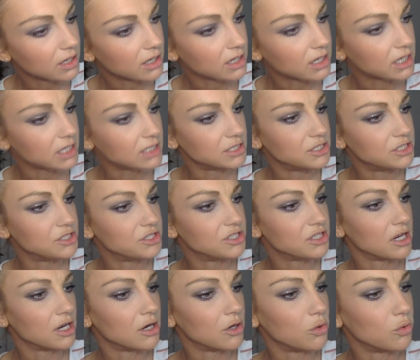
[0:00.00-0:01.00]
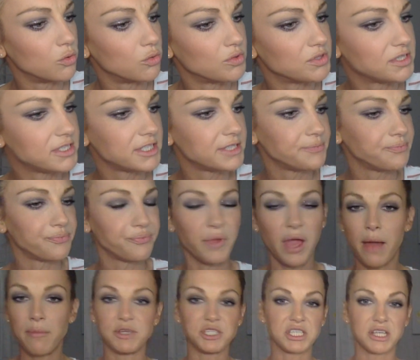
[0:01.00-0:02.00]
I don't.
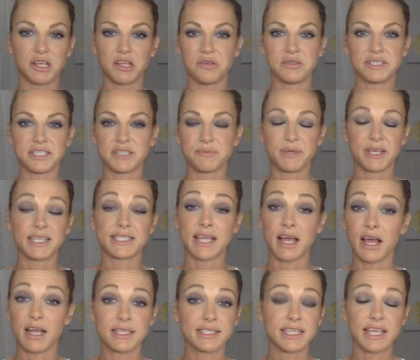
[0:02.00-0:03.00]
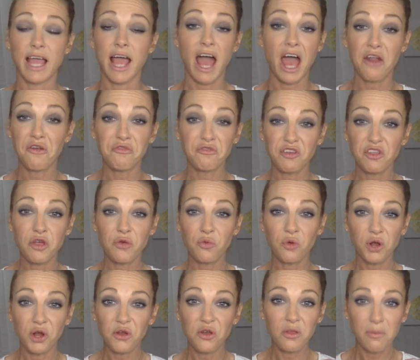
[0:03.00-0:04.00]
I'm just going to use this because honestly, I don't feel like
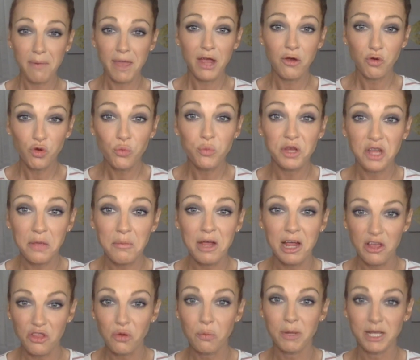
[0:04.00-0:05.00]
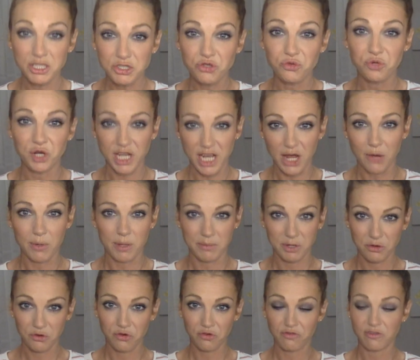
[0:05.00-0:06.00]
running to the back room to get my other pencil right now, my
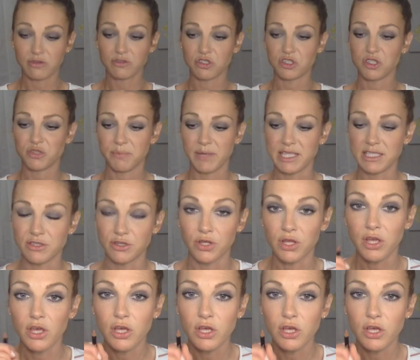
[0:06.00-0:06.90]
Mineral Fusions pencil.